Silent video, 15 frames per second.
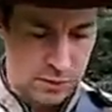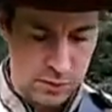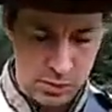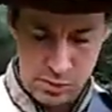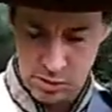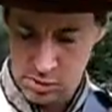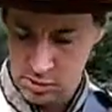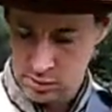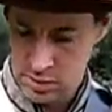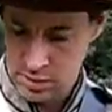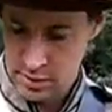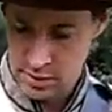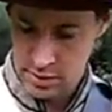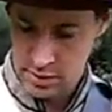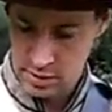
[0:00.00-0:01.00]
fall
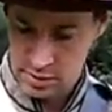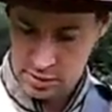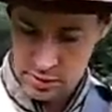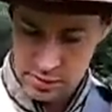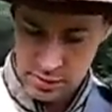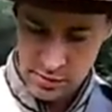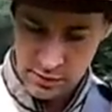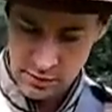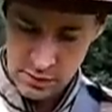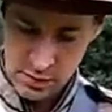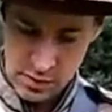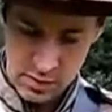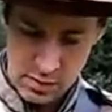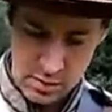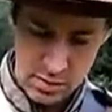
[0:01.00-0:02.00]
on this
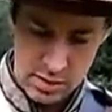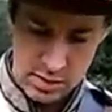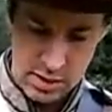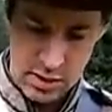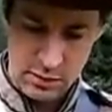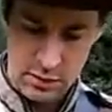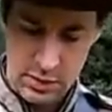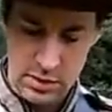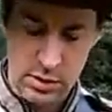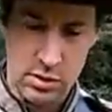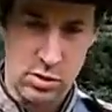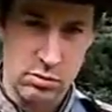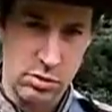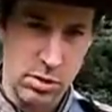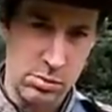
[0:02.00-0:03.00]
this knife is
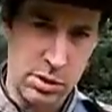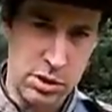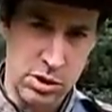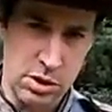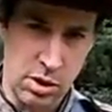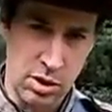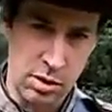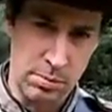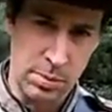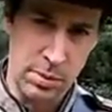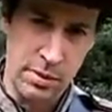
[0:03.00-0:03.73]
extremely sharp.